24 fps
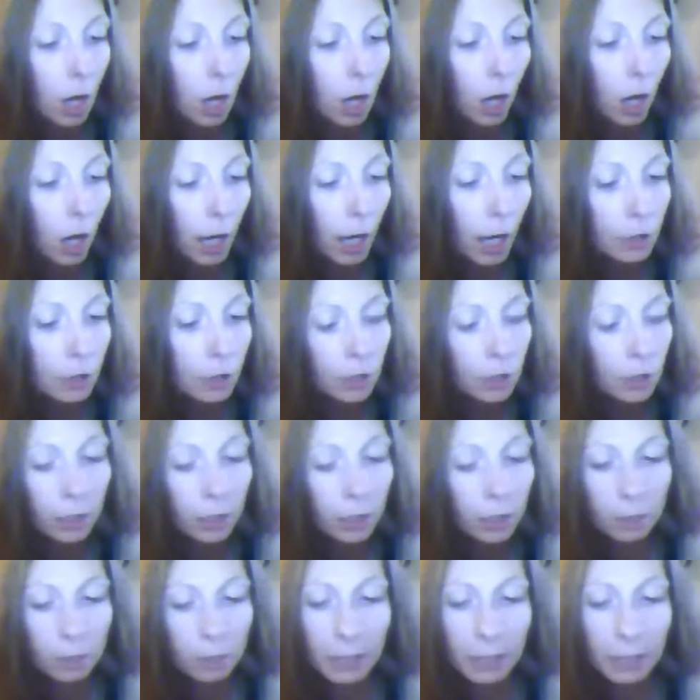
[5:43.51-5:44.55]
are actually
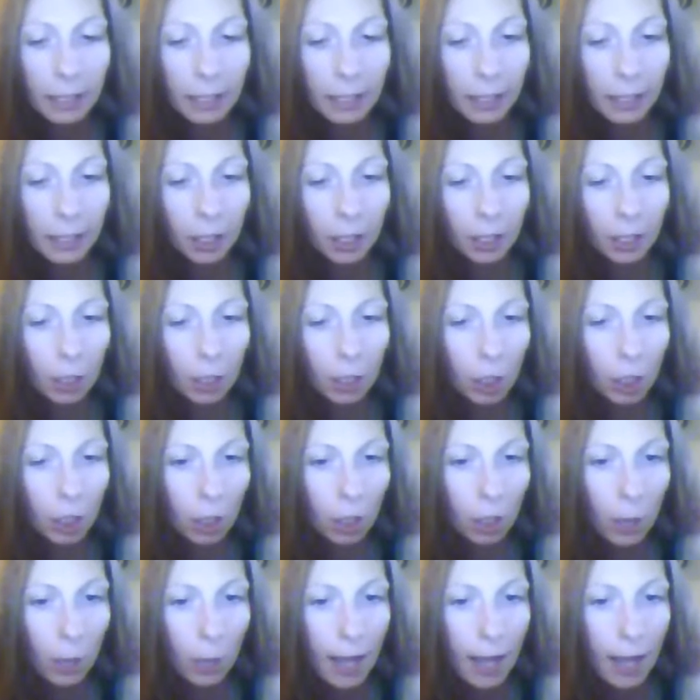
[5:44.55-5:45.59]
going to be getting
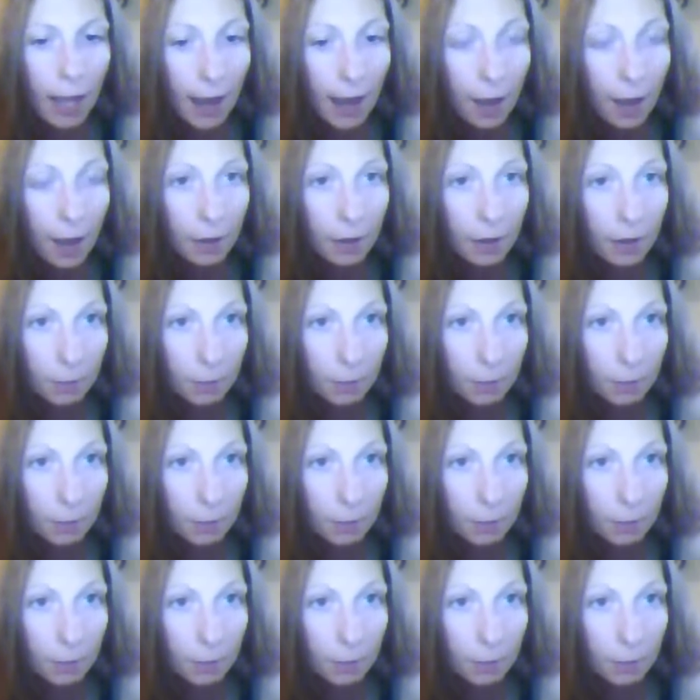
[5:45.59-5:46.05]
go ahead